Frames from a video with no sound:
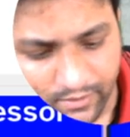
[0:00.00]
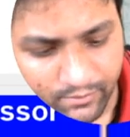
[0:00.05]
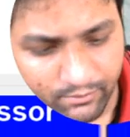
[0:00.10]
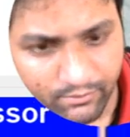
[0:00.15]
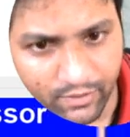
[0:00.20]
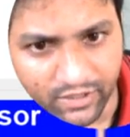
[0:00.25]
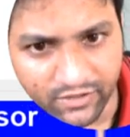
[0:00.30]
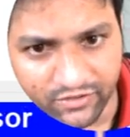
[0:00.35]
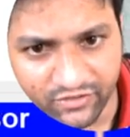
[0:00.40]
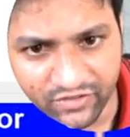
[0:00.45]

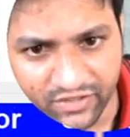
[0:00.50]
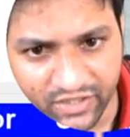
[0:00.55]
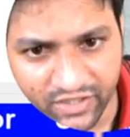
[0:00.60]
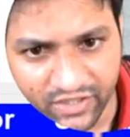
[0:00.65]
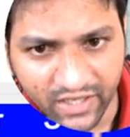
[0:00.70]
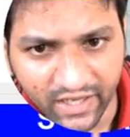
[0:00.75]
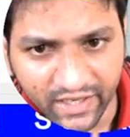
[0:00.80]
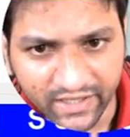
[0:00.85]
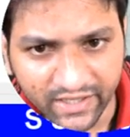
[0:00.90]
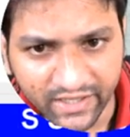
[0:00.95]
but
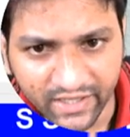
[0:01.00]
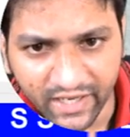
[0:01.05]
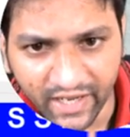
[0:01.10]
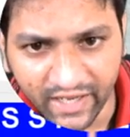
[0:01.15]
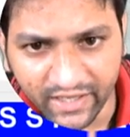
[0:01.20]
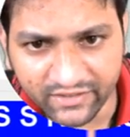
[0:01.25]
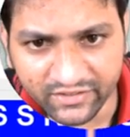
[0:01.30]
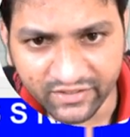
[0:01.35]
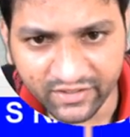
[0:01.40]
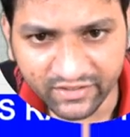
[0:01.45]
still I can
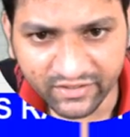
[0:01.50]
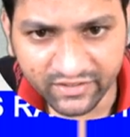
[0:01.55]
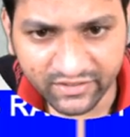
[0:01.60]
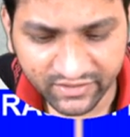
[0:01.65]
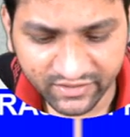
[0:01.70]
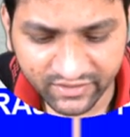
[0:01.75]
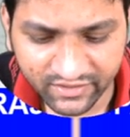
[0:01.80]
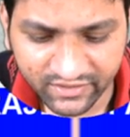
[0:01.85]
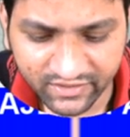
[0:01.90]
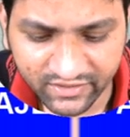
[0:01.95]

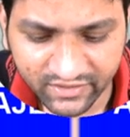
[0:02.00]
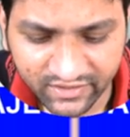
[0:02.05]
access